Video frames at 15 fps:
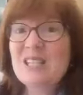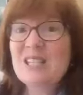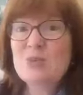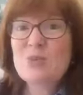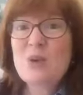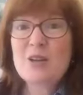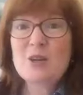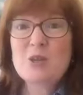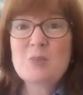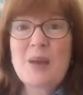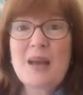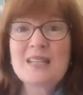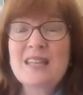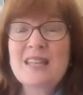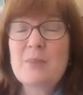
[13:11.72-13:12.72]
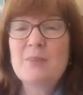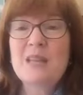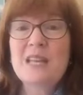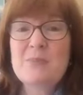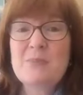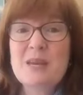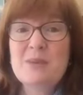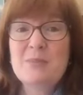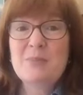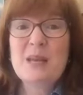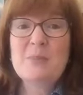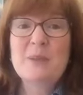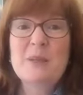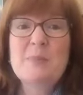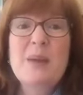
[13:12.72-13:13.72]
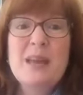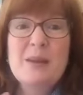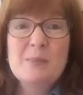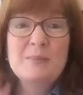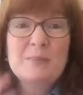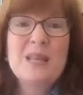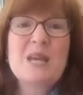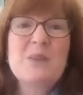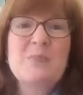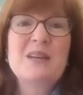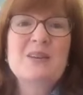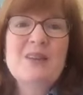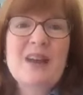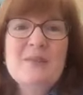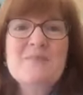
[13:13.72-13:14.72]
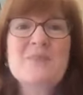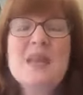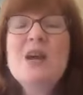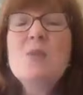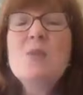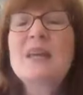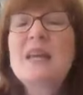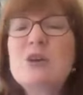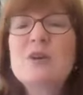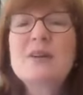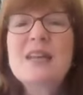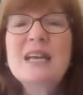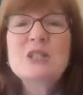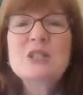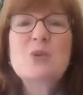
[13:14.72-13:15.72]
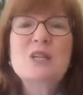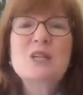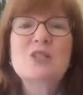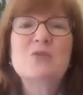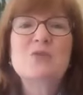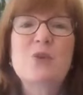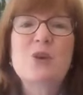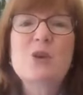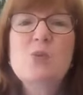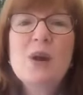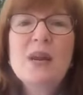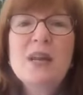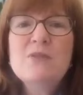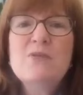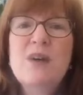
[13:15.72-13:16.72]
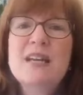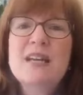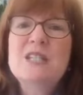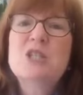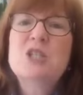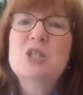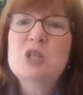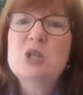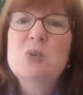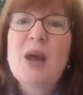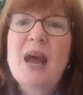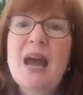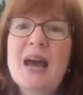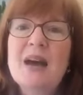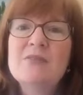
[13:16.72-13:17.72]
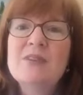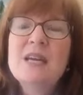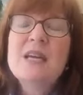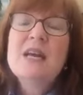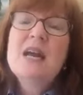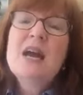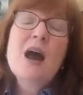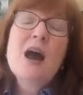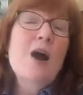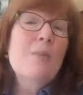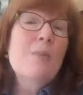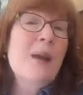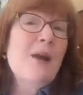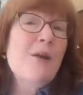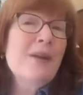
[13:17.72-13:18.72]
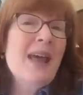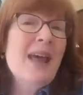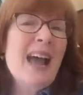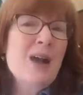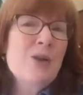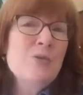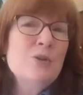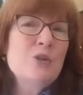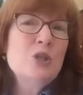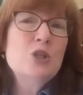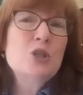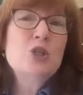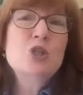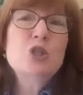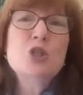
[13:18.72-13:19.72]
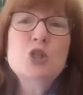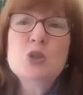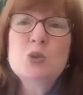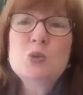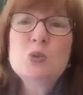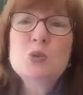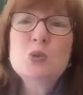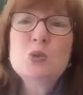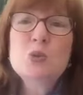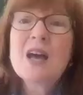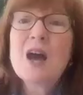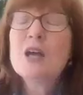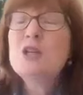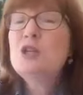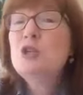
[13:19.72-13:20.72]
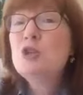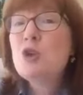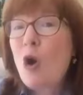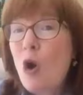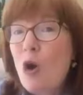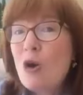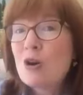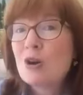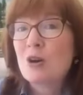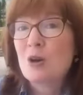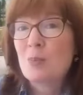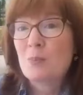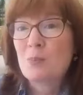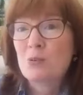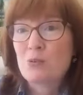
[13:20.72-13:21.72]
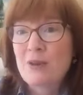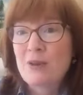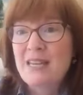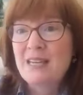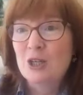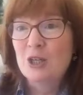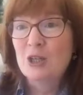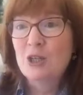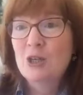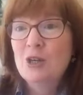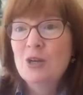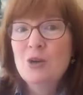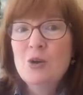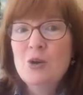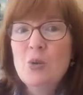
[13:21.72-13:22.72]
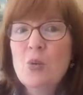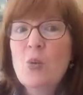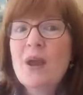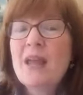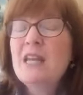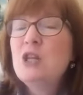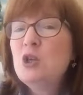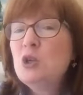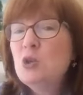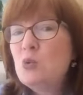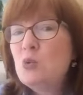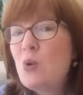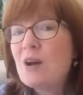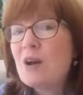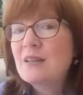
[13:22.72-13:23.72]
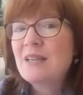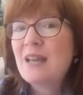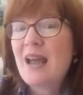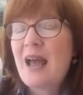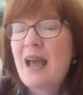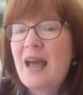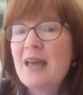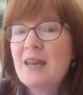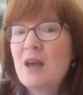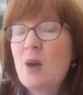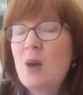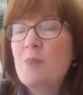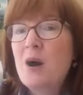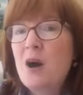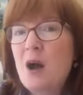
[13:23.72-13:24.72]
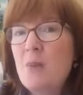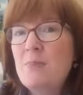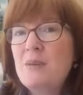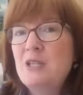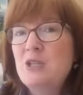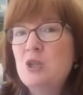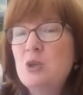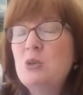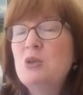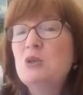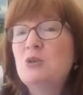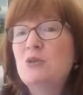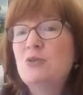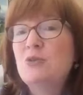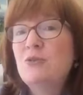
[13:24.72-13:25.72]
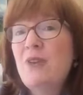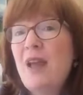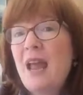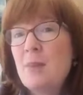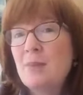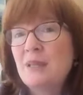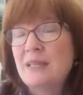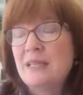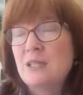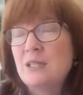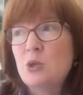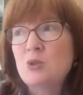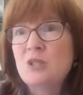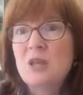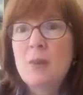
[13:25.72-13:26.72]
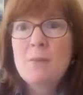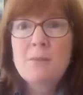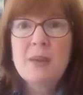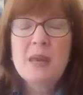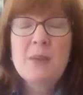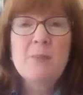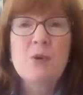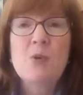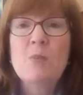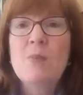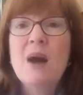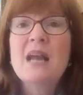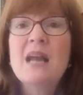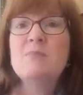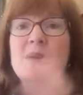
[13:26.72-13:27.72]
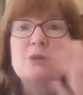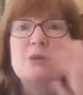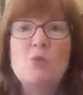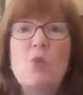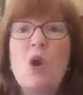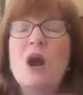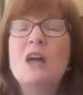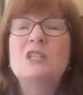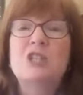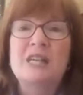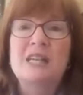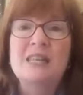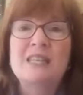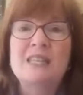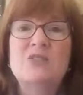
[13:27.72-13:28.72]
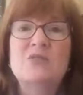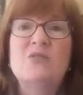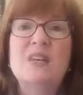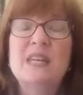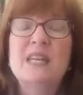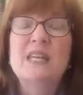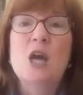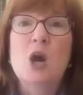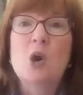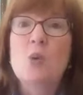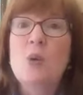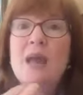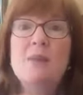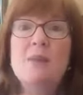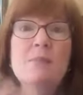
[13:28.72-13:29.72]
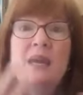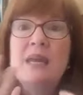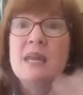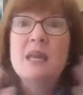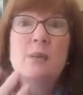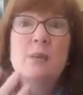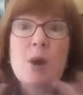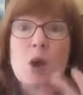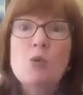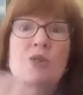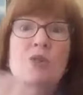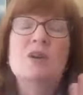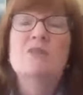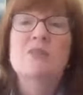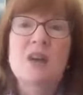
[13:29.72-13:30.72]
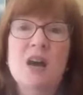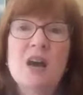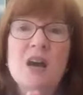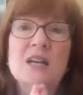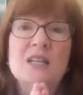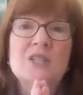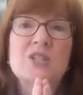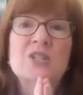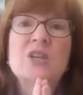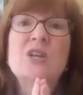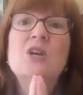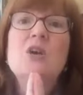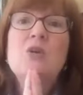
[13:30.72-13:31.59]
this is why it goes back to that playpen, right? But here, next question for you. What advice do you have about how to choose a dog breeder when you want to add a puppy to your family? So some people might be watching this video and meeting both of us